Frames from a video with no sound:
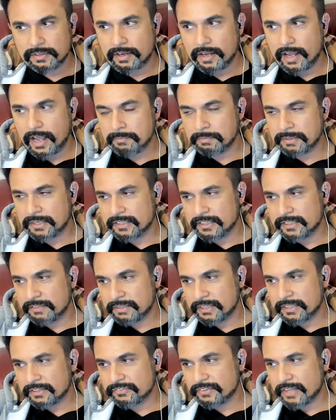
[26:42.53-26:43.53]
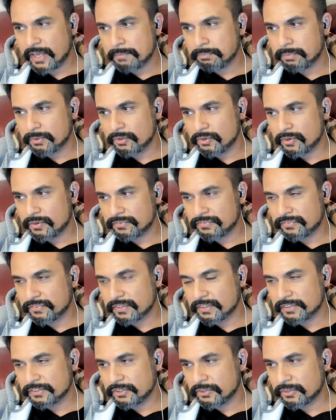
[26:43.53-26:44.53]
I'm going to give an example of
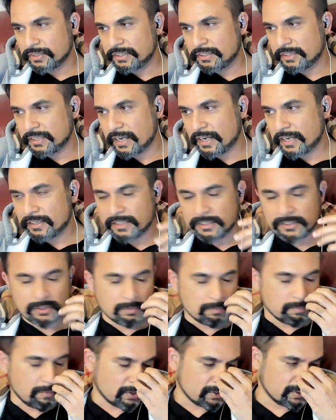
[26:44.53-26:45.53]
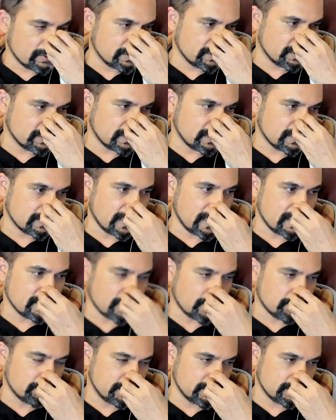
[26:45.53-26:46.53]
your entire modern
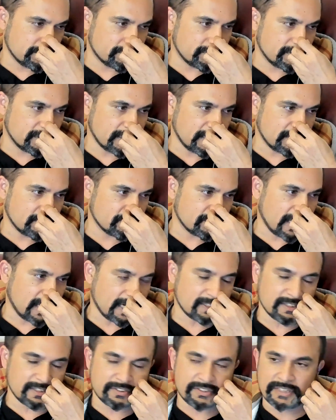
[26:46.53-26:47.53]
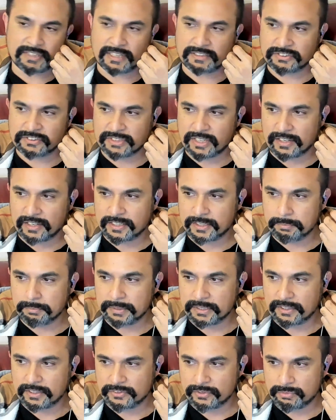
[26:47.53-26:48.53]
telecom industry, right? So that did not started
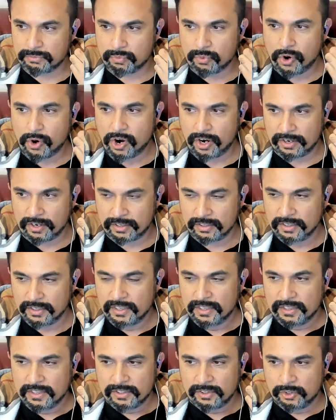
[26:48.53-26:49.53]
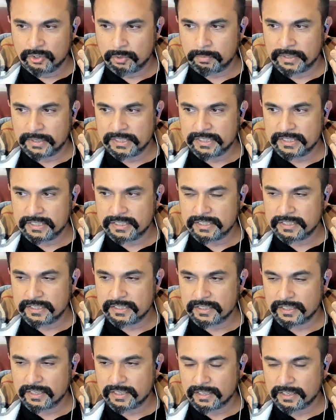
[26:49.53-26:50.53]
because of war.
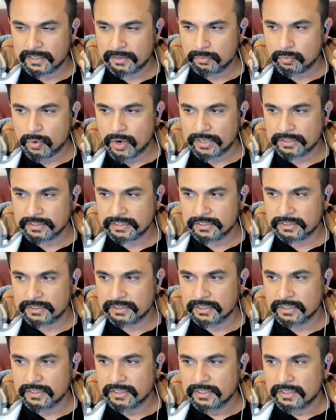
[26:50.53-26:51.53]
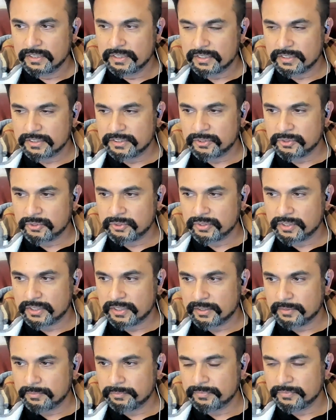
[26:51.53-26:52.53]
Nobody wanted,
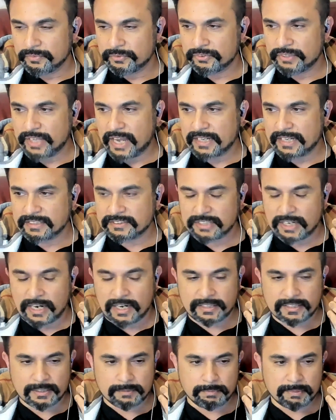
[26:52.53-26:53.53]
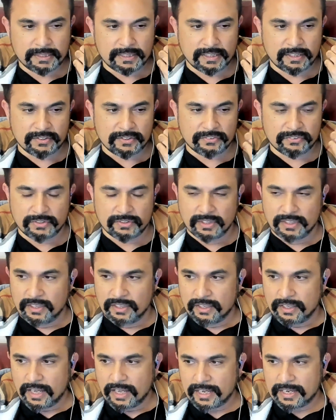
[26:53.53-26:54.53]
so that started because
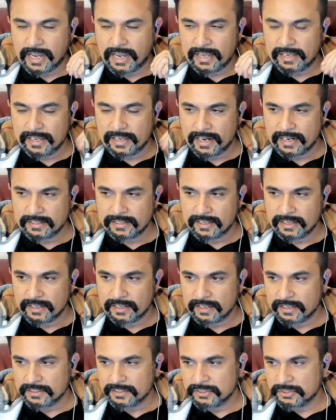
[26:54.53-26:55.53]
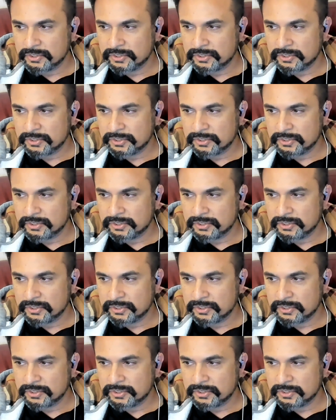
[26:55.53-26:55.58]
a guy had a